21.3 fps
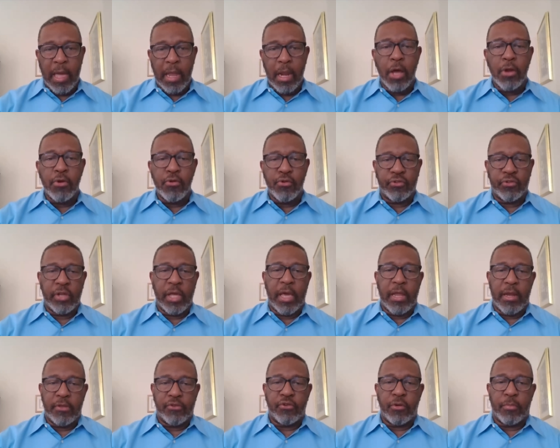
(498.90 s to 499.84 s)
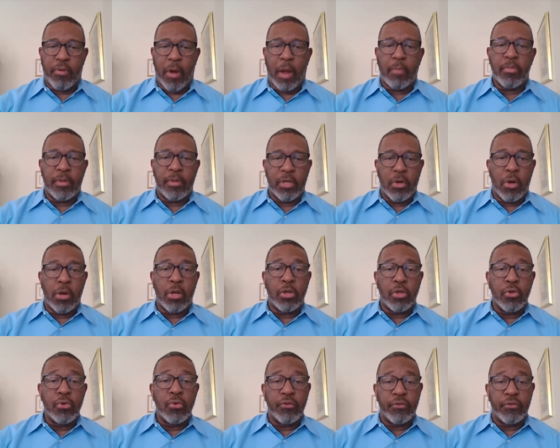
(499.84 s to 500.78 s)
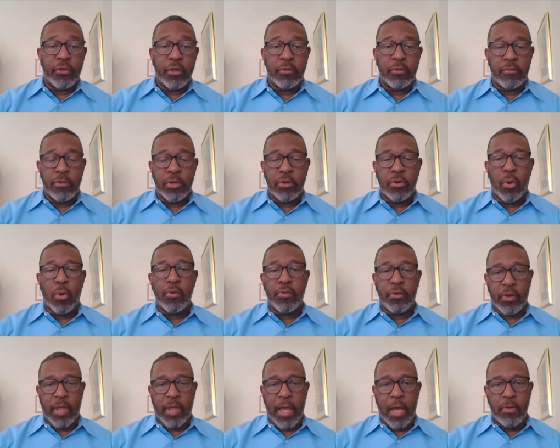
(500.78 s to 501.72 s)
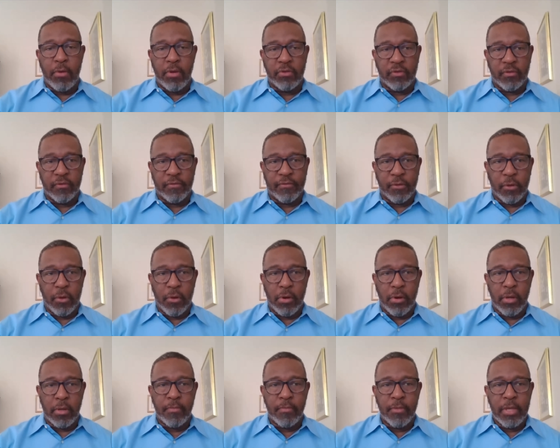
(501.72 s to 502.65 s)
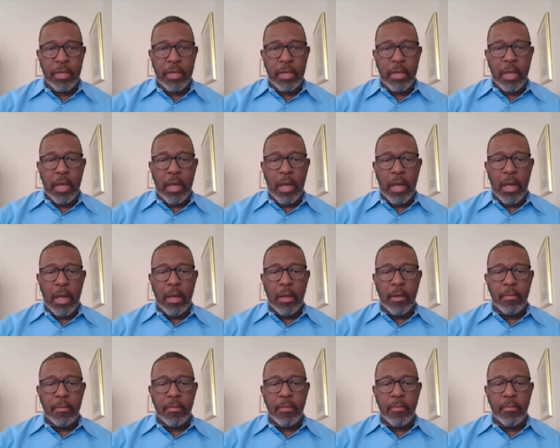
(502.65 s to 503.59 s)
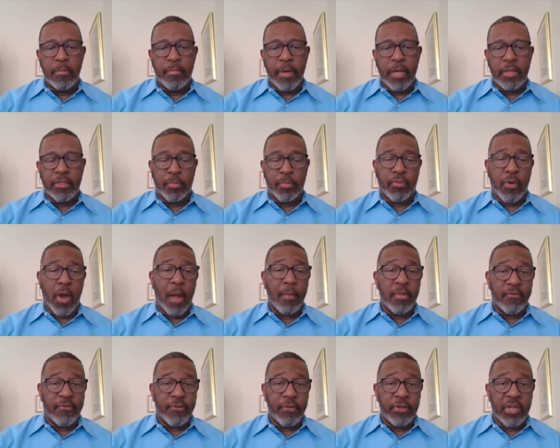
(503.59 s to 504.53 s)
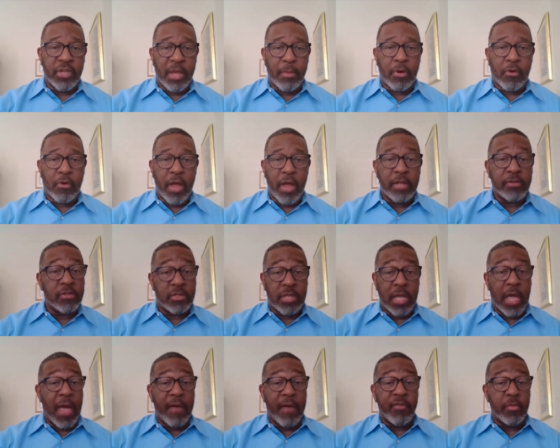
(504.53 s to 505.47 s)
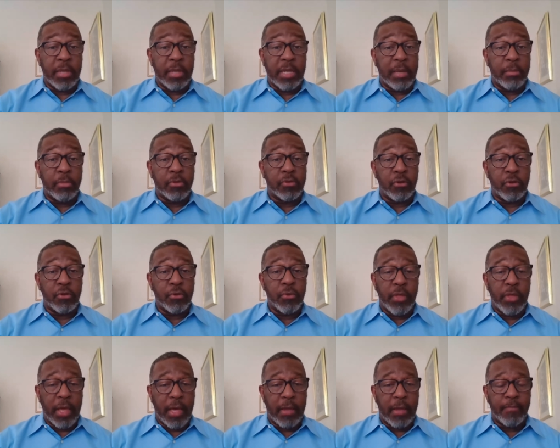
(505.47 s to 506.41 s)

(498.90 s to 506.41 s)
understand that you're probably going to lose the northern counties of Florida. But the problem for the Democrats is they haven't been able to do that.